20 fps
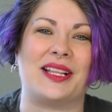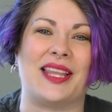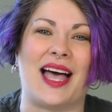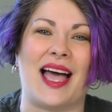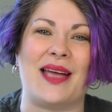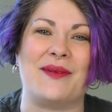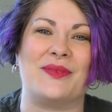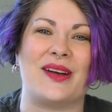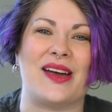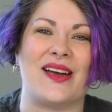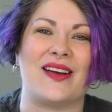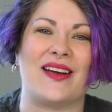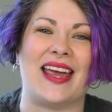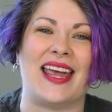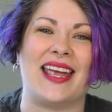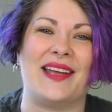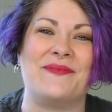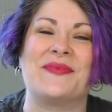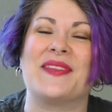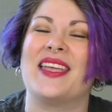
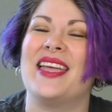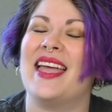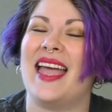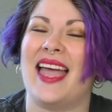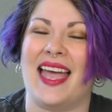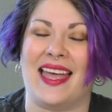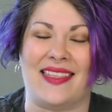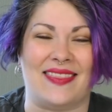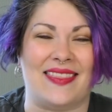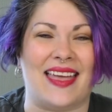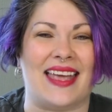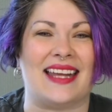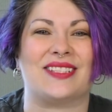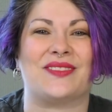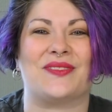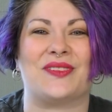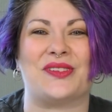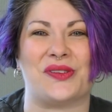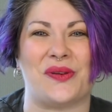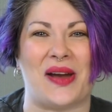Library, and thanks
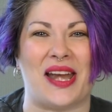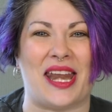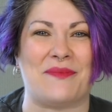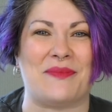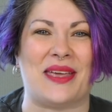for joining